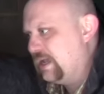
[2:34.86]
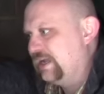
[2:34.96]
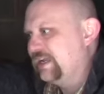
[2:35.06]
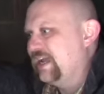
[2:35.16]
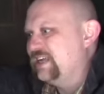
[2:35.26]

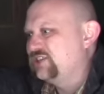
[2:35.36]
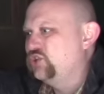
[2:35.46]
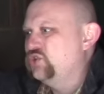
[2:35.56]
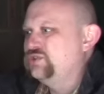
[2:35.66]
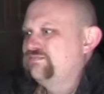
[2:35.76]
it's
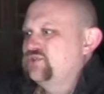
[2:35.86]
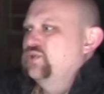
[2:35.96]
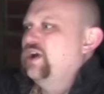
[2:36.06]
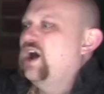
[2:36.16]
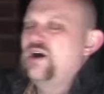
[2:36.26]
good
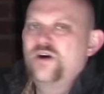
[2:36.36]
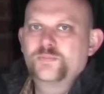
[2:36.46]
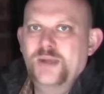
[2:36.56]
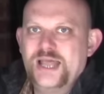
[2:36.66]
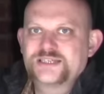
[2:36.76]
sort of
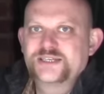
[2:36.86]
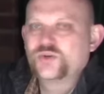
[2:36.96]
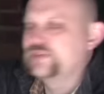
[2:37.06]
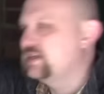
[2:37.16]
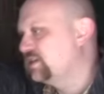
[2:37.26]
hard
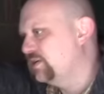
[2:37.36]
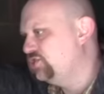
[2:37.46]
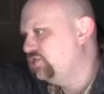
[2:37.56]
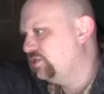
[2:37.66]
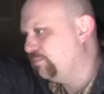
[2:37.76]
plastic on this, so it
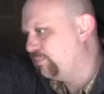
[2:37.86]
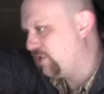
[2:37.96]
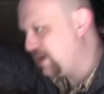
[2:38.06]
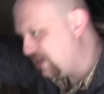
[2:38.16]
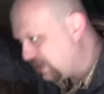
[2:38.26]
shouldn't
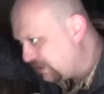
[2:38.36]
break.